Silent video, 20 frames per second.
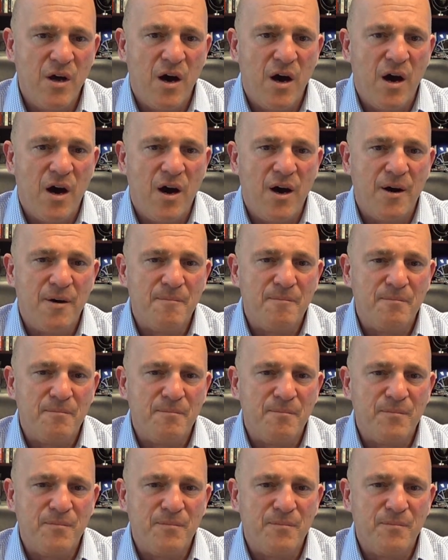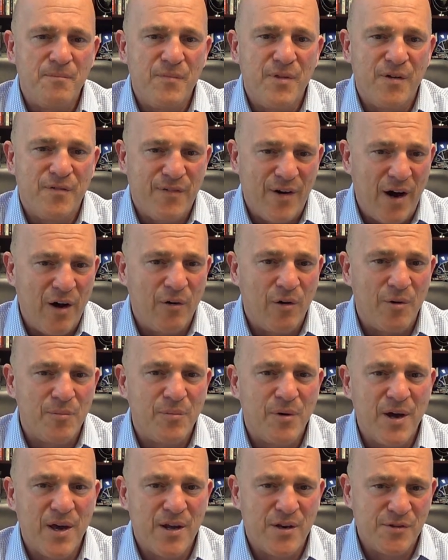the follow-up
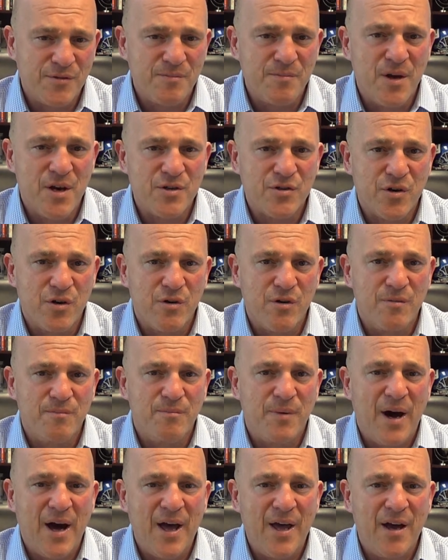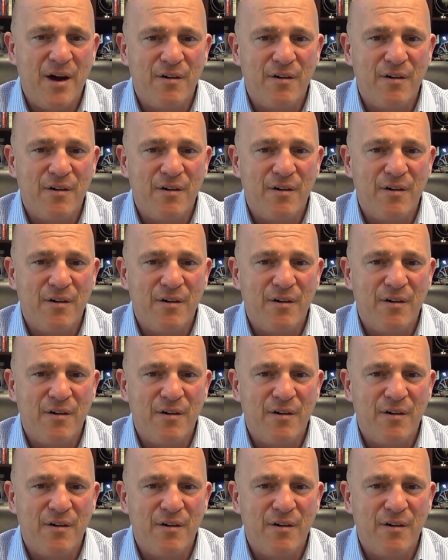plan is measured by